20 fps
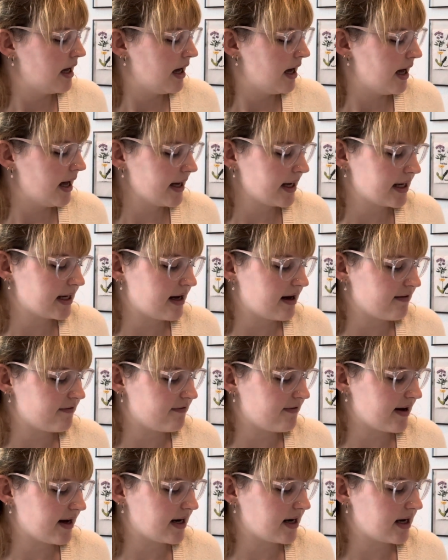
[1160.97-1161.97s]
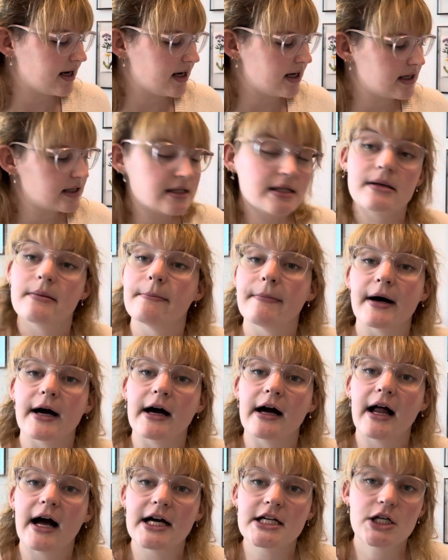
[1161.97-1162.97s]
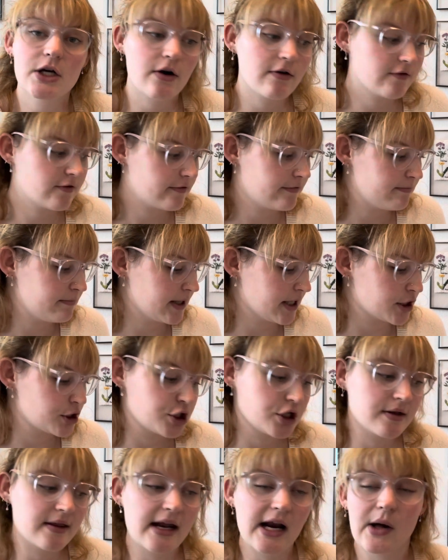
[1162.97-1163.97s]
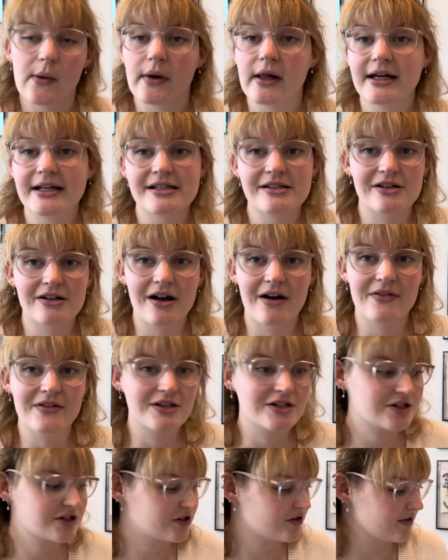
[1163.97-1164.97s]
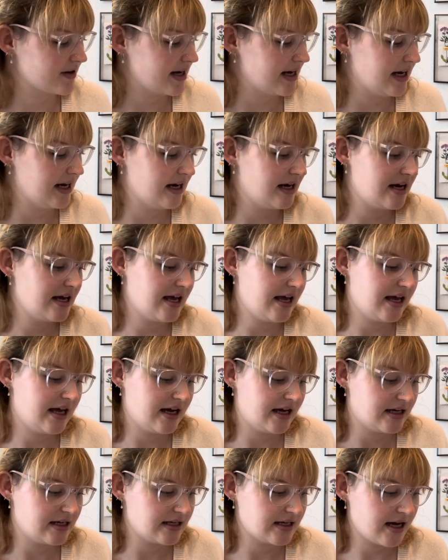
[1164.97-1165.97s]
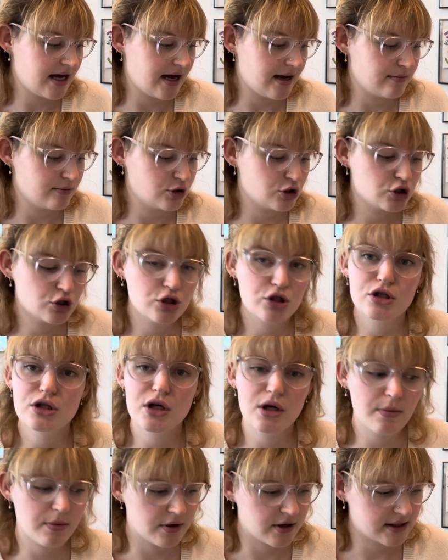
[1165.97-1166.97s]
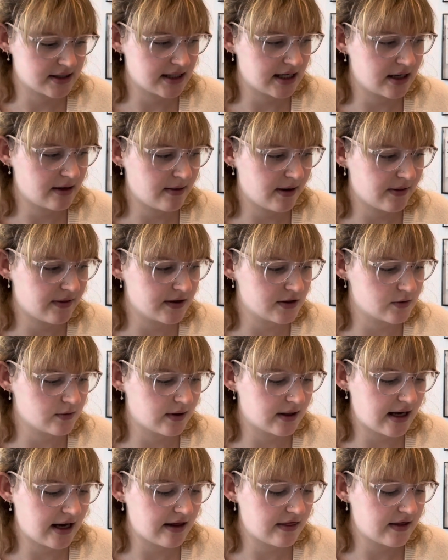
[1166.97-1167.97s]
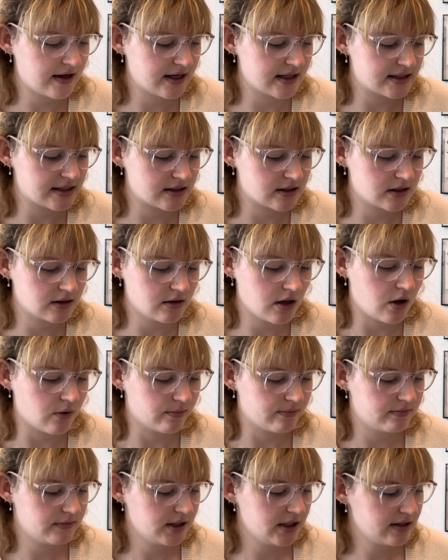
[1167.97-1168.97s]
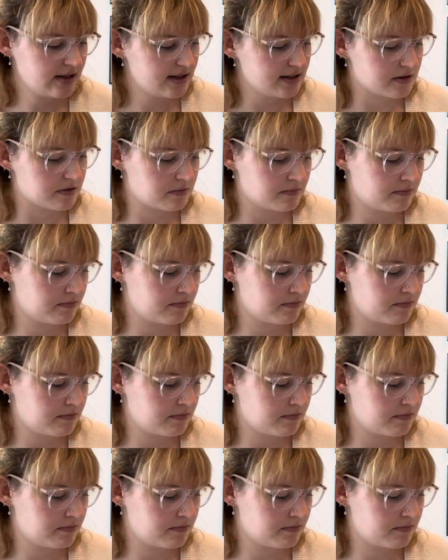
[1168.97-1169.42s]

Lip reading: I cannot find it, but I do have a picture that I will insert on the screen, and I'm super excited about this one. I think it's, oh, here it is.